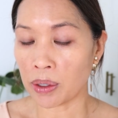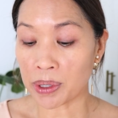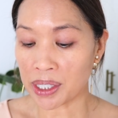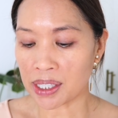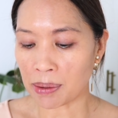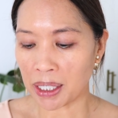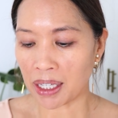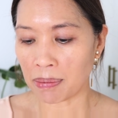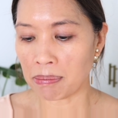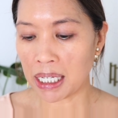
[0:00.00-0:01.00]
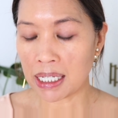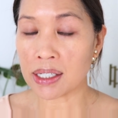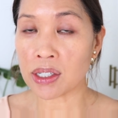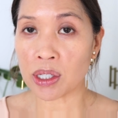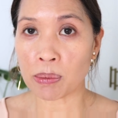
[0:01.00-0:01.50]
It wasn't something that made it
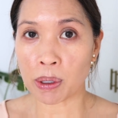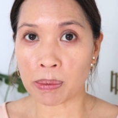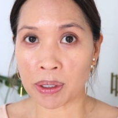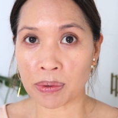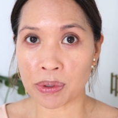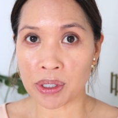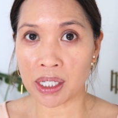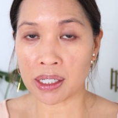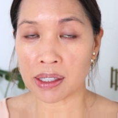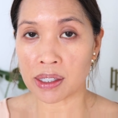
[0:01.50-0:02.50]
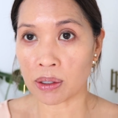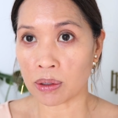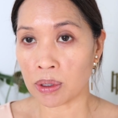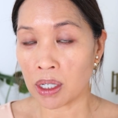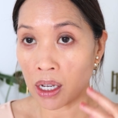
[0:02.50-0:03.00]
into the permanent routine,
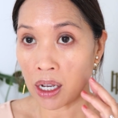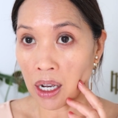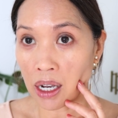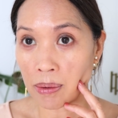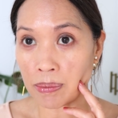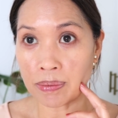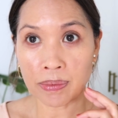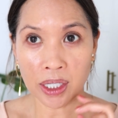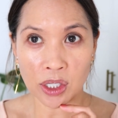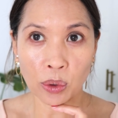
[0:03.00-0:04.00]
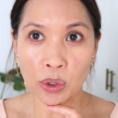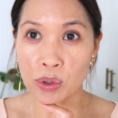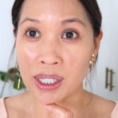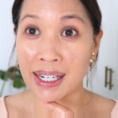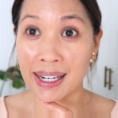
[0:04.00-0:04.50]
so um, I don't
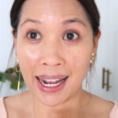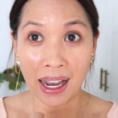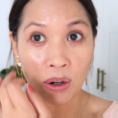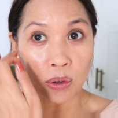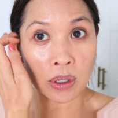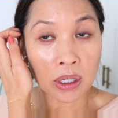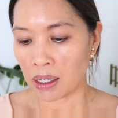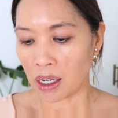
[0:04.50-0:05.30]
use it now.